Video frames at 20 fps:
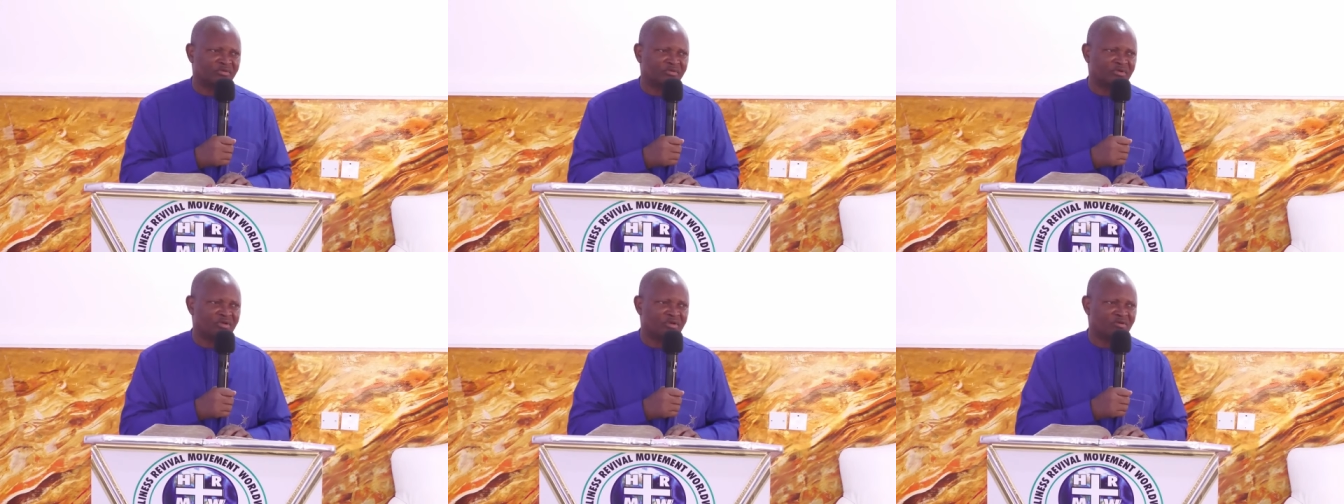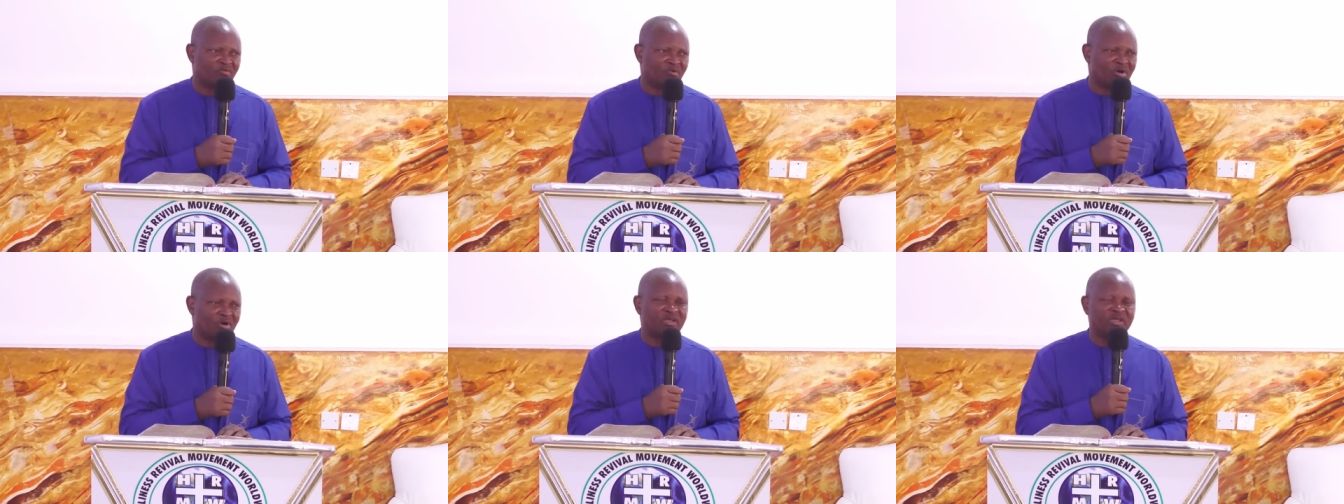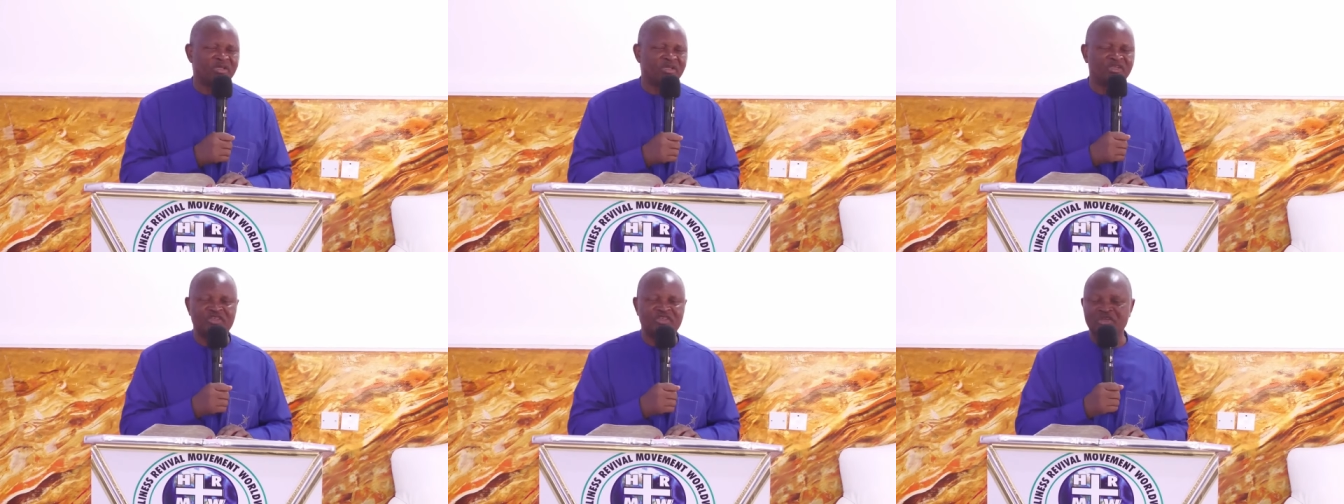what the
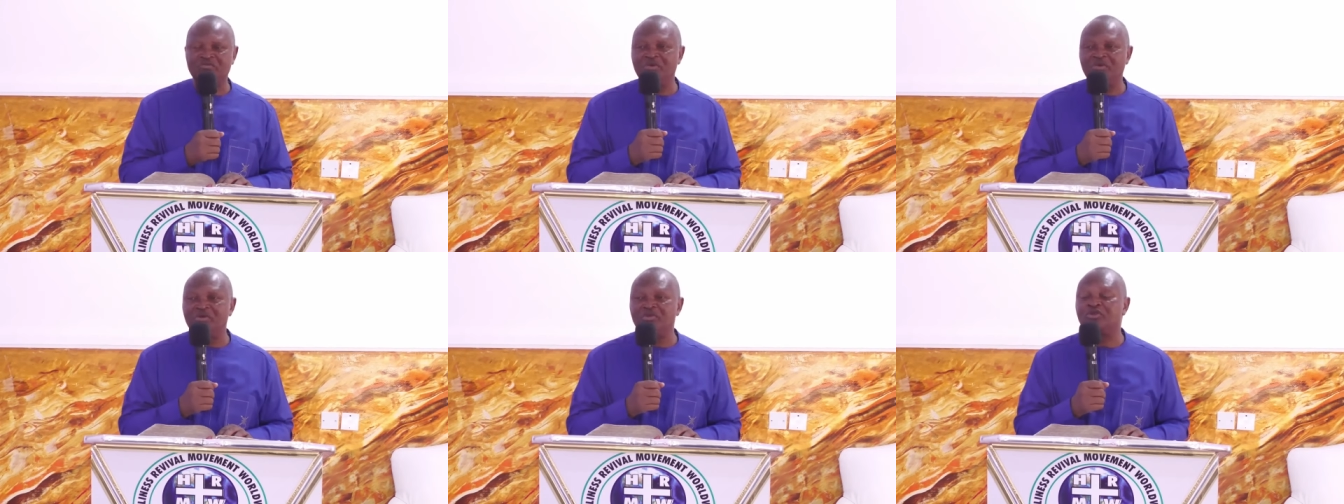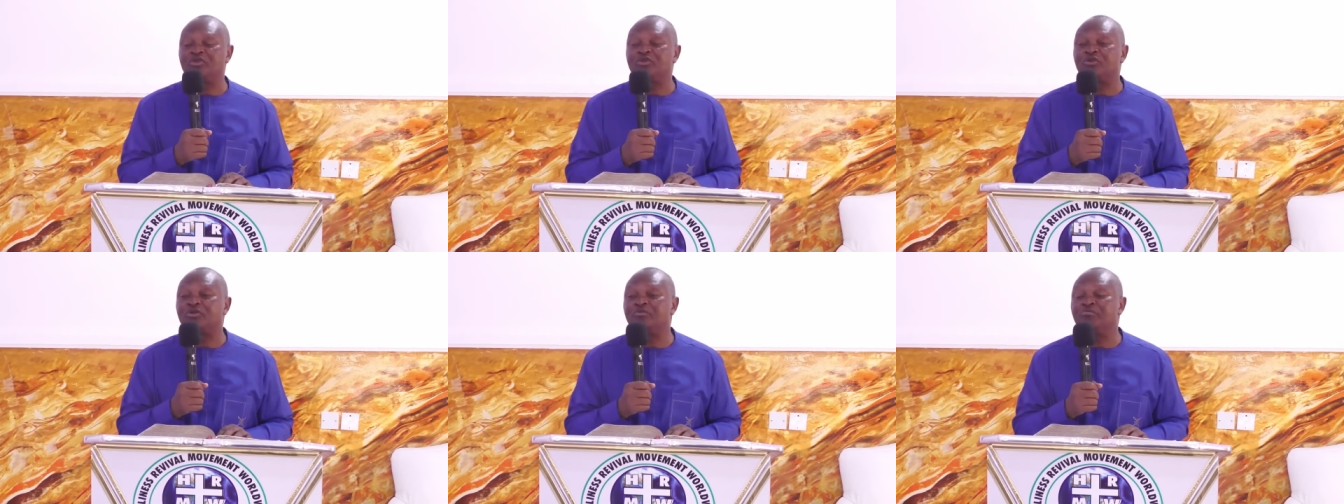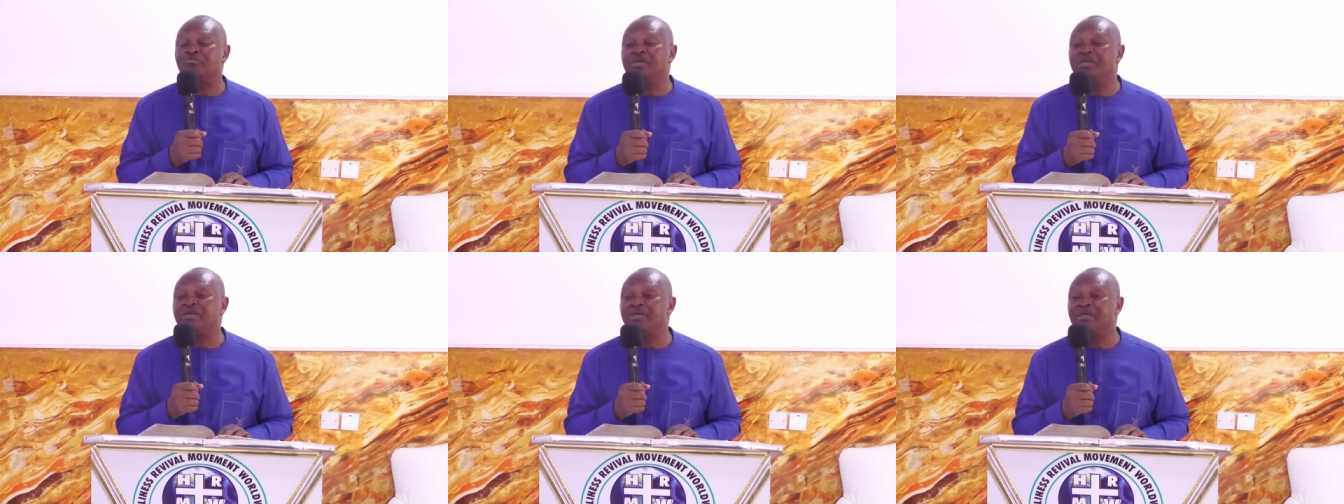judgment should be.